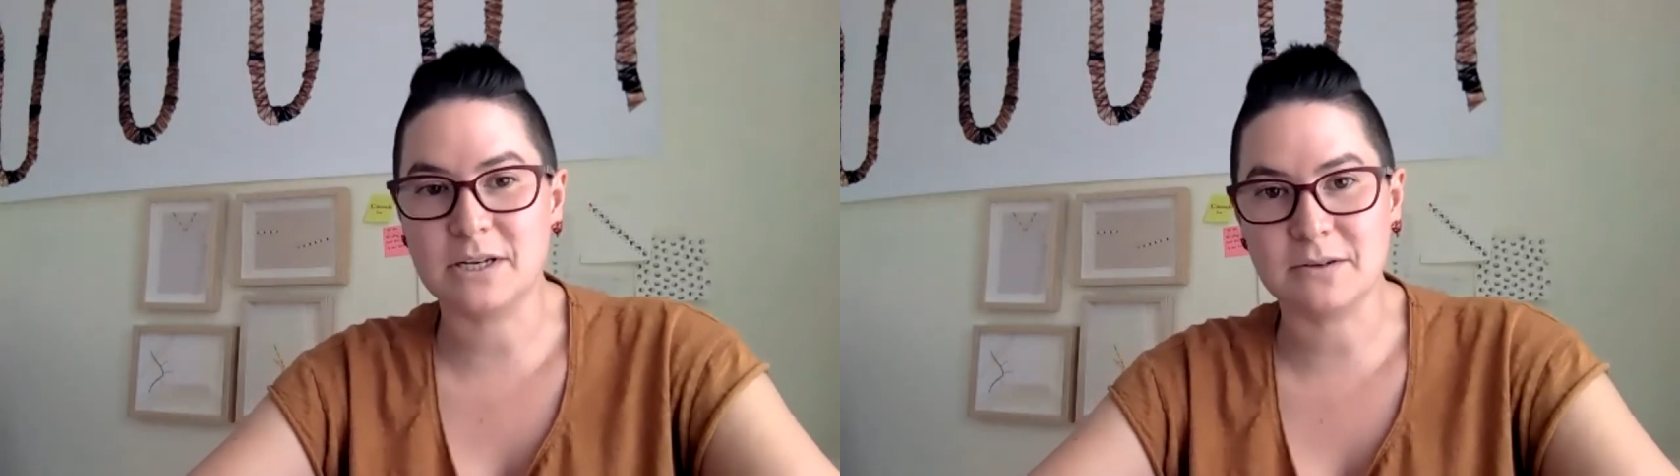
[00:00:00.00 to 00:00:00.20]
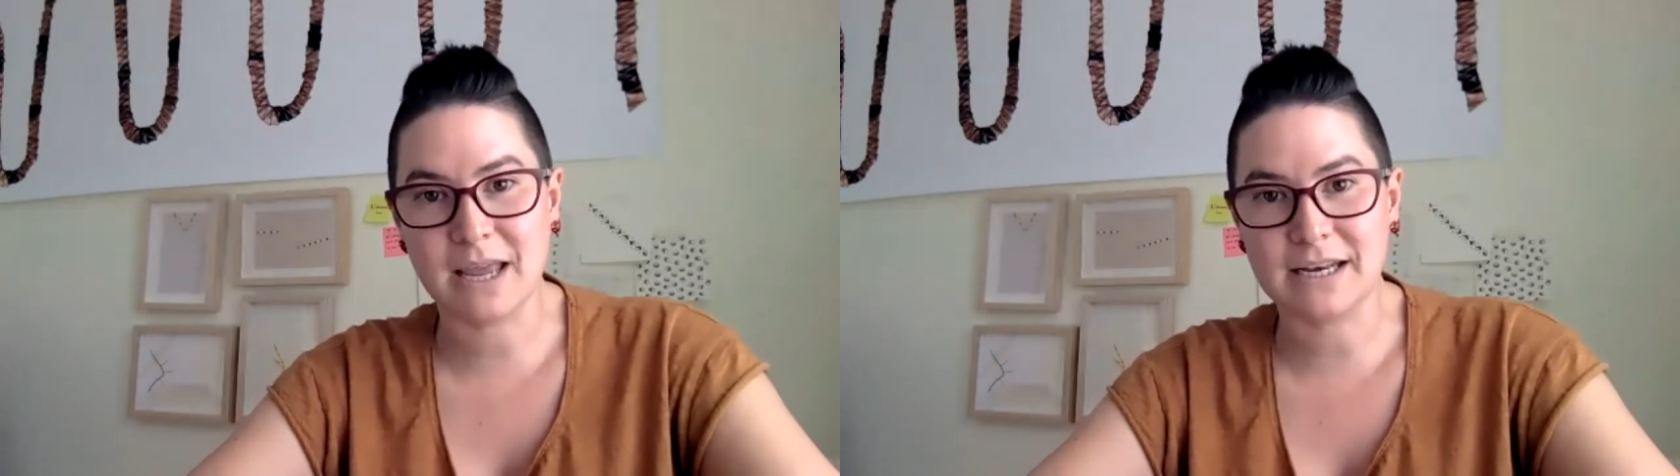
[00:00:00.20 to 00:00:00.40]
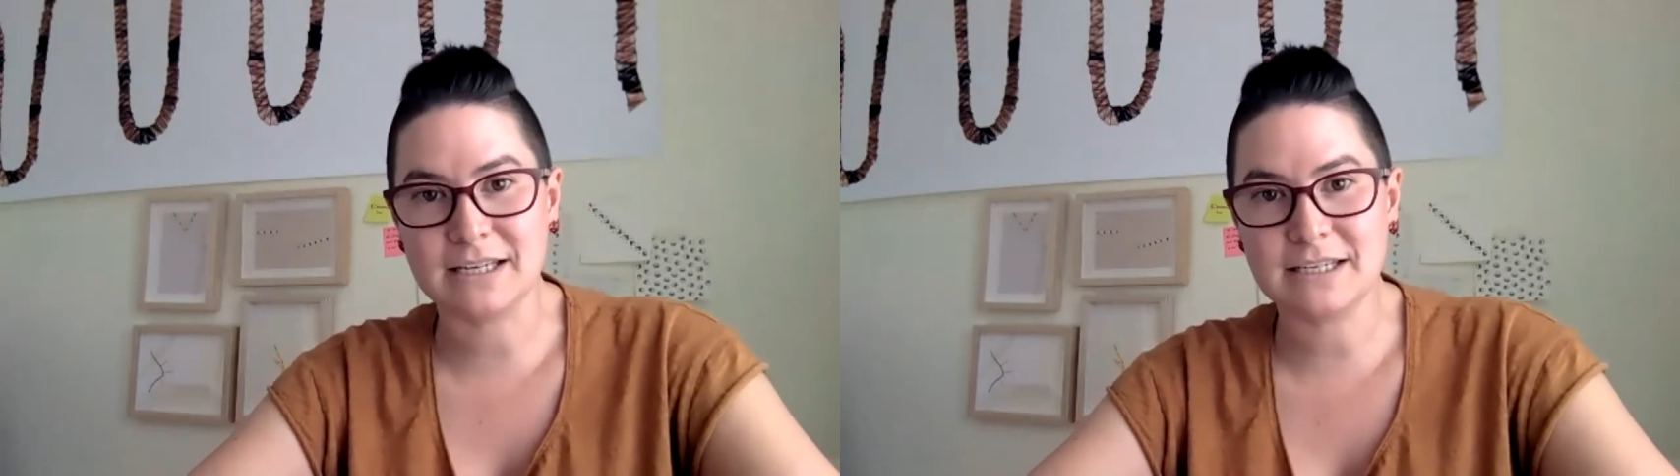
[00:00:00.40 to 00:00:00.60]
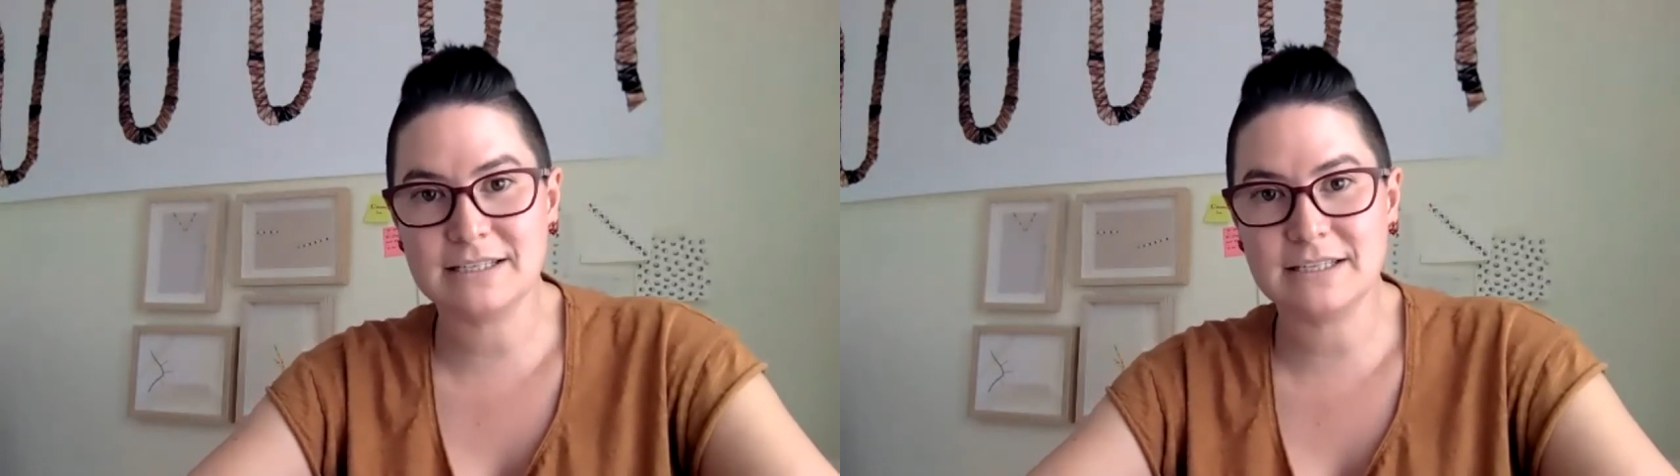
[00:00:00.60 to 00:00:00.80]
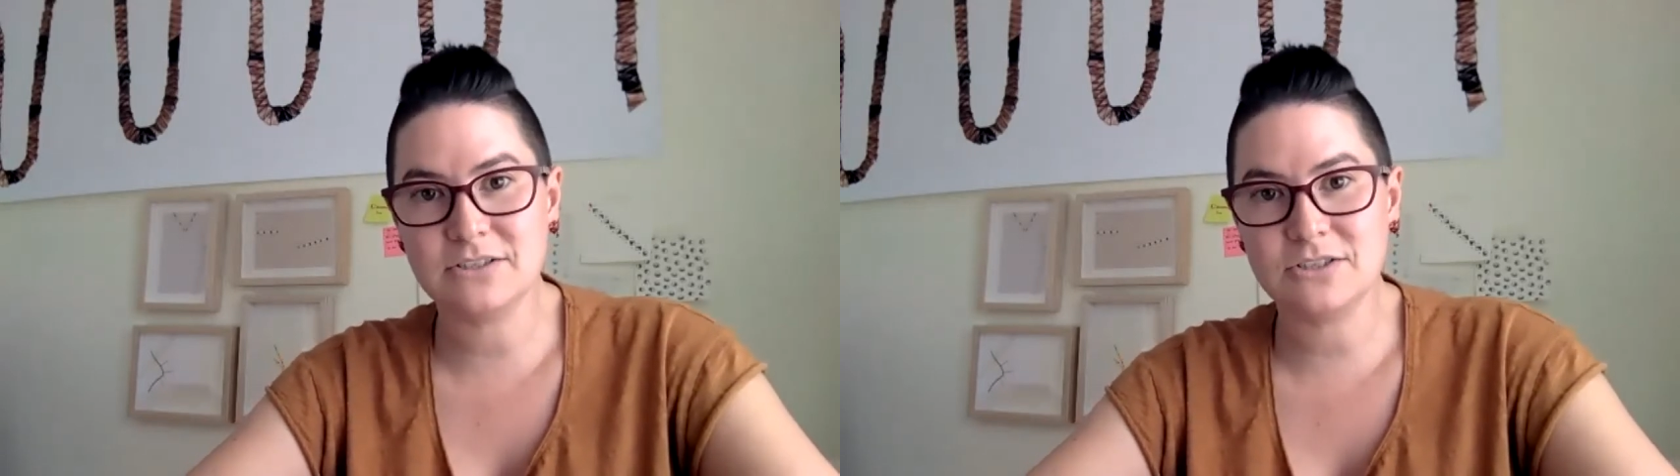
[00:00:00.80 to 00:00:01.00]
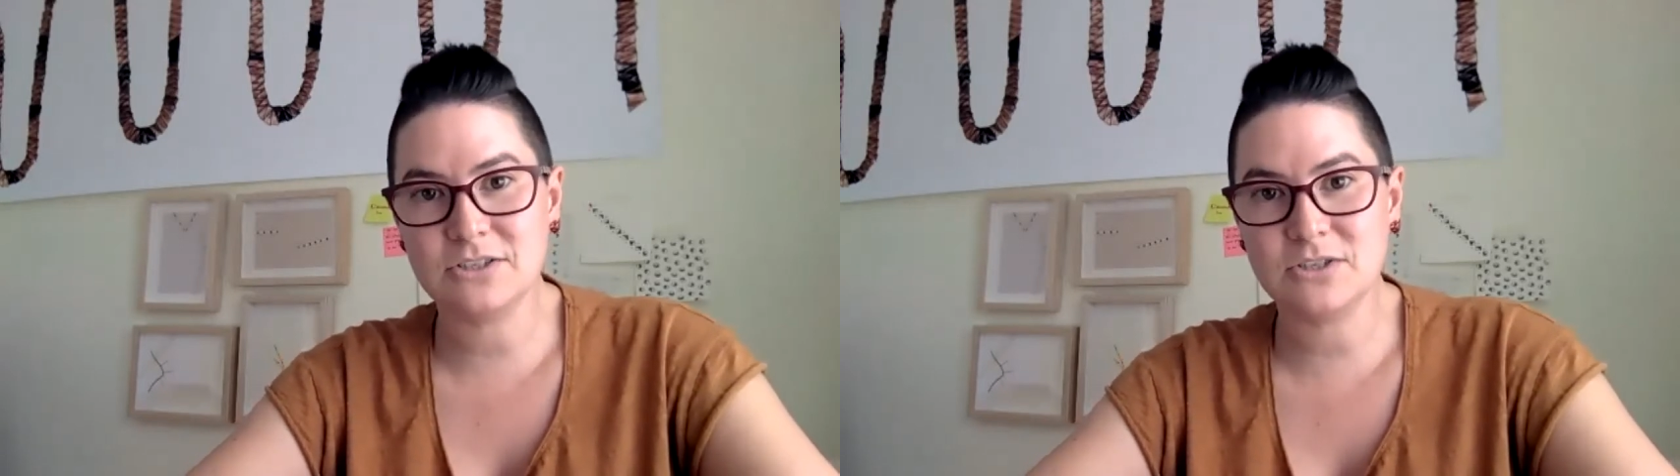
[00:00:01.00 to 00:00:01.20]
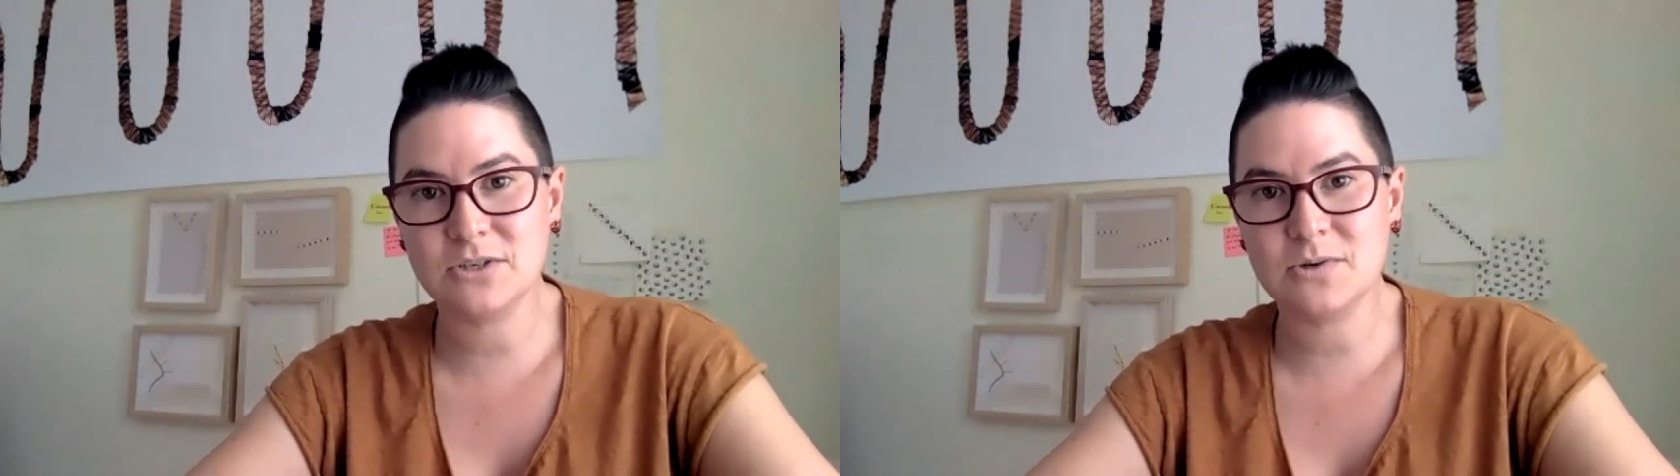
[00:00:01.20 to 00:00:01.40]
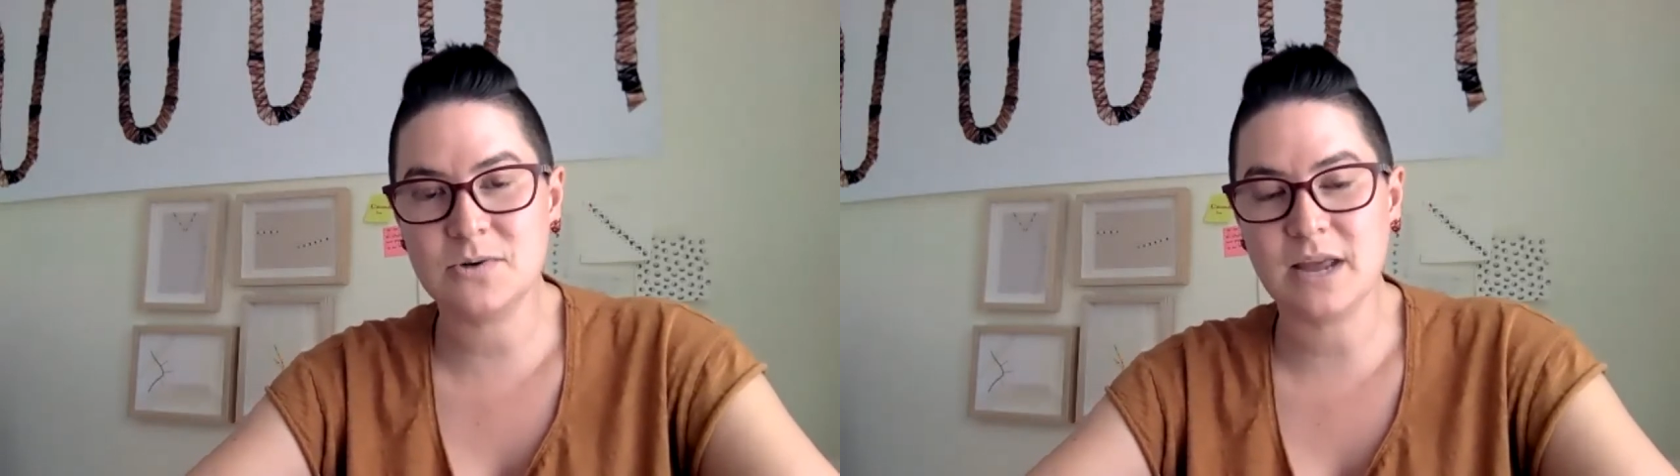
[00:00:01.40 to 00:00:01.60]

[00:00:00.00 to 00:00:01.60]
Humanities Institute